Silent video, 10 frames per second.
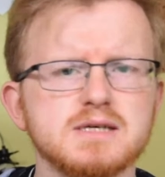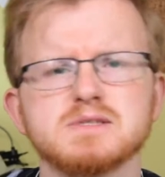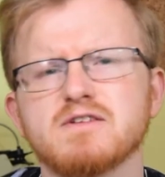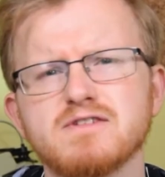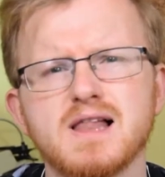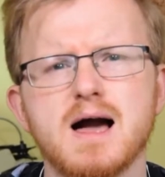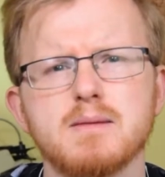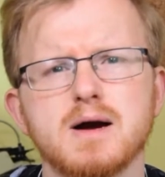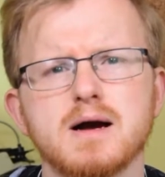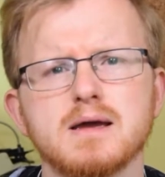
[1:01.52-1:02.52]
seem to fly
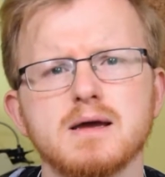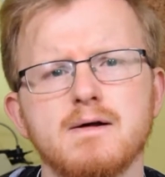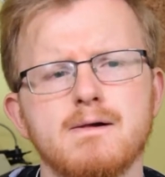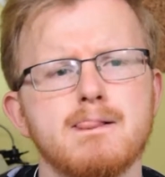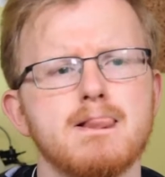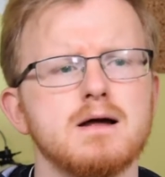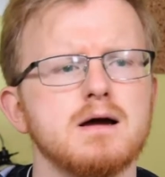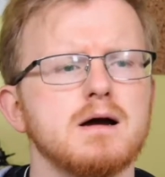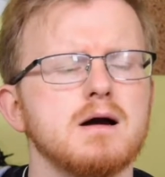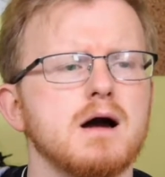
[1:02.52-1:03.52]
by.
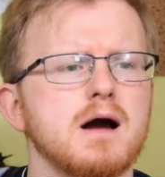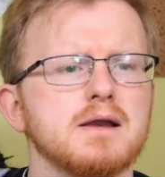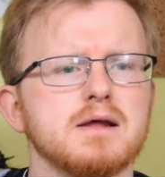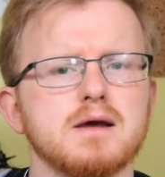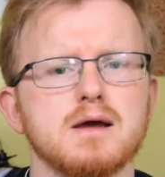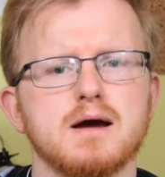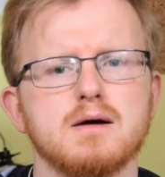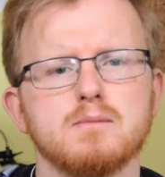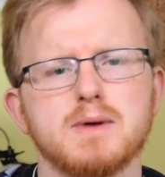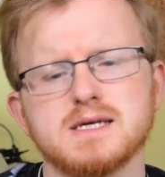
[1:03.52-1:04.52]
And
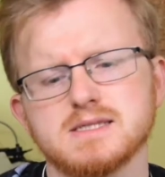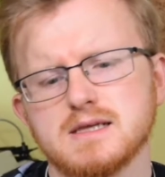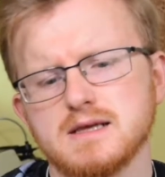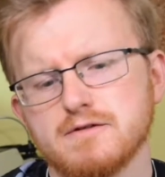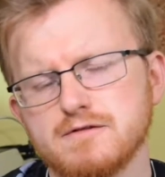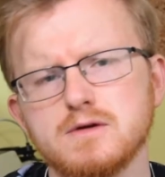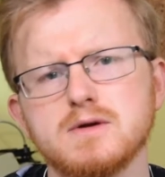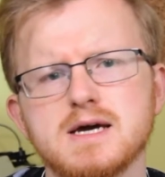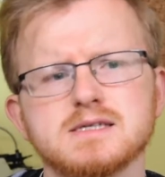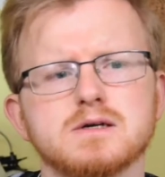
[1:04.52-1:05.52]
Basically, a few
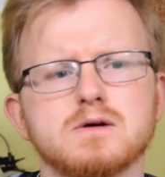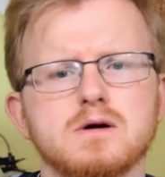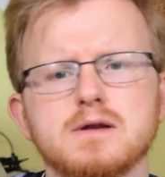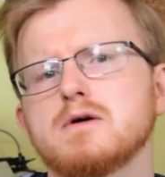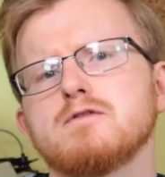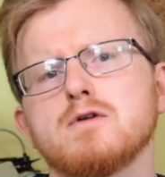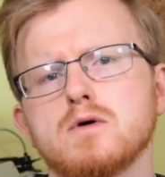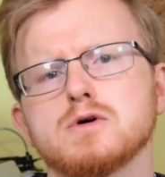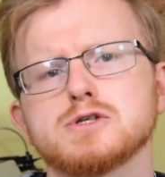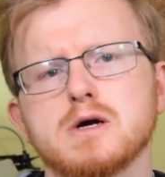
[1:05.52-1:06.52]
years ago, I know
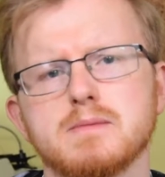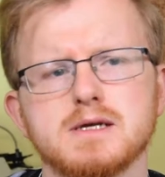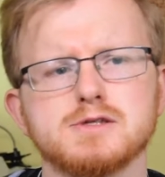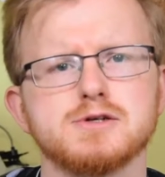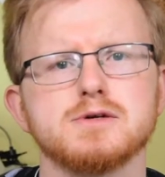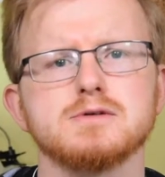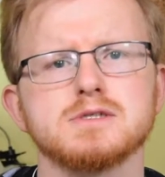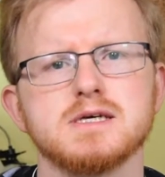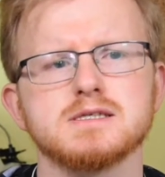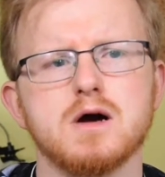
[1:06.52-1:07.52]
Photoshop introduced
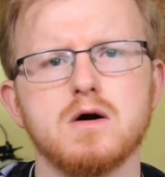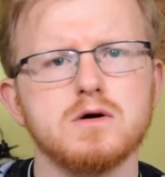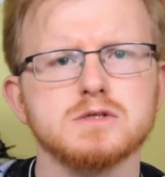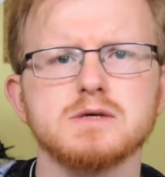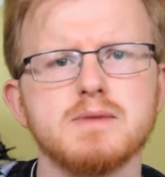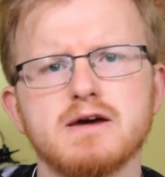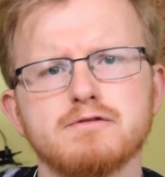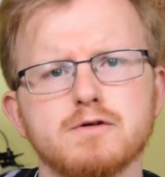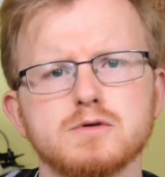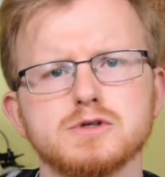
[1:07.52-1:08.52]
this automate
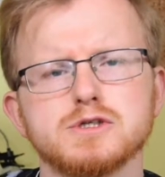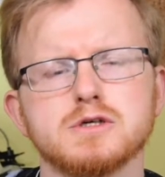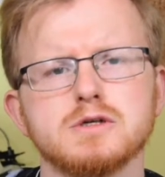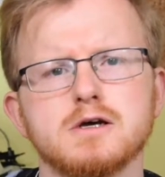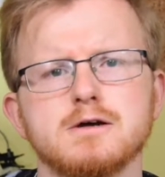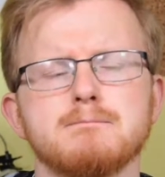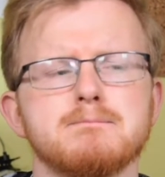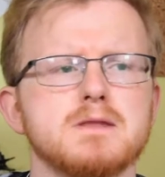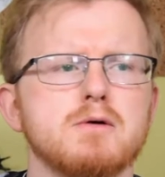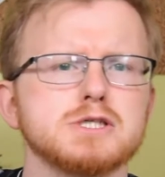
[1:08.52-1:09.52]
function.
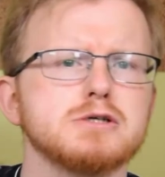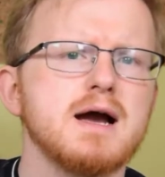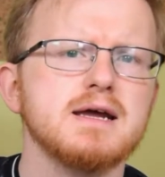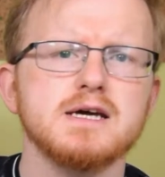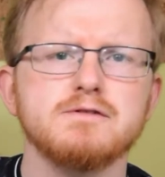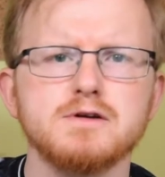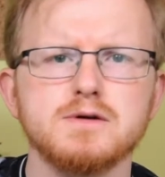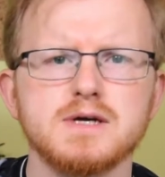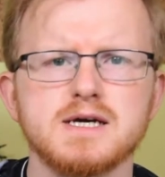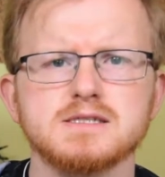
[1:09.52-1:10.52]
Now, I tried it a few
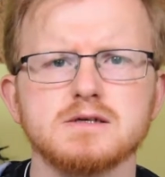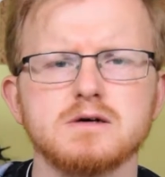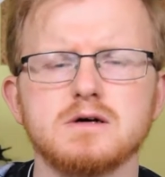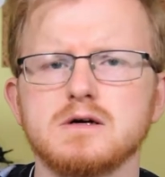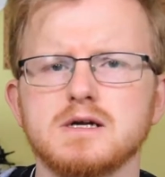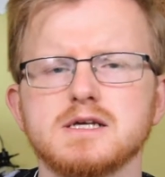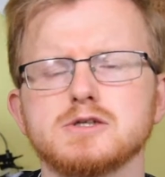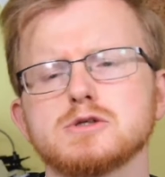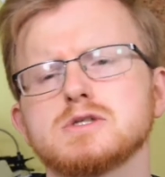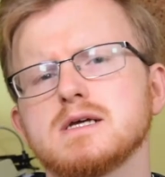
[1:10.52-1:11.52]
years ago and it
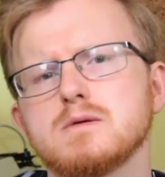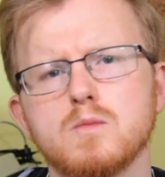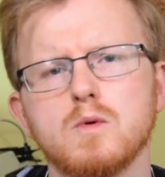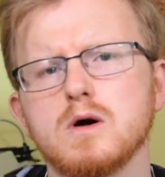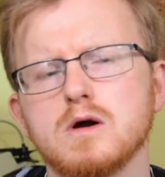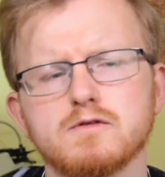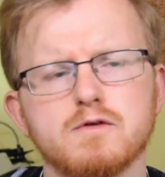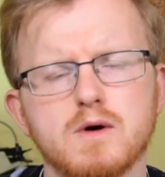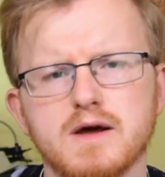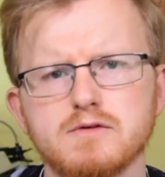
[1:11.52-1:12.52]
just didn't work. For
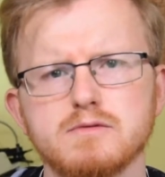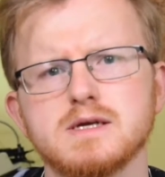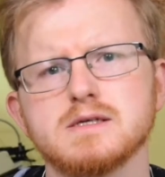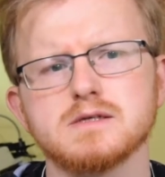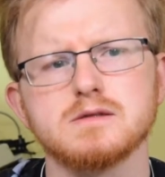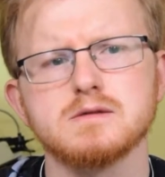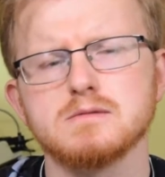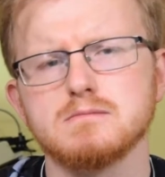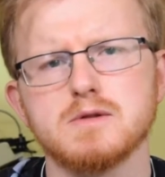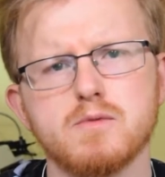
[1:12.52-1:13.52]
whatever reason,
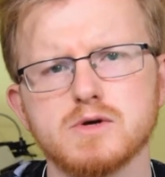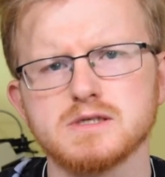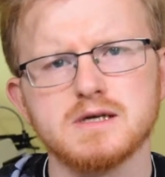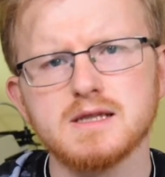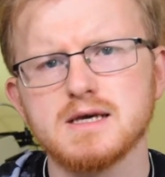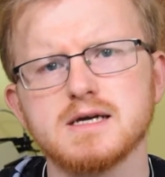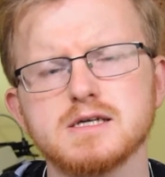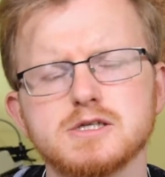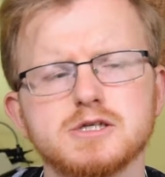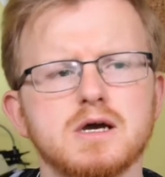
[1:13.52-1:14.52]
there was a
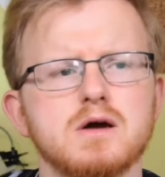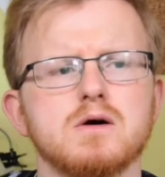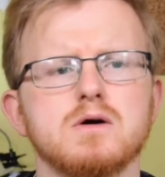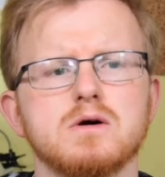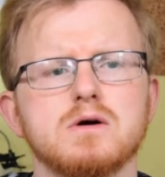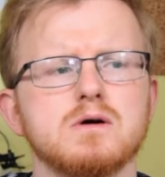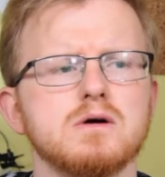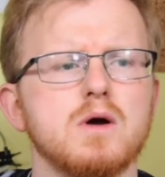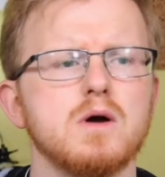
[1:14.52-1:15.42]
glitch or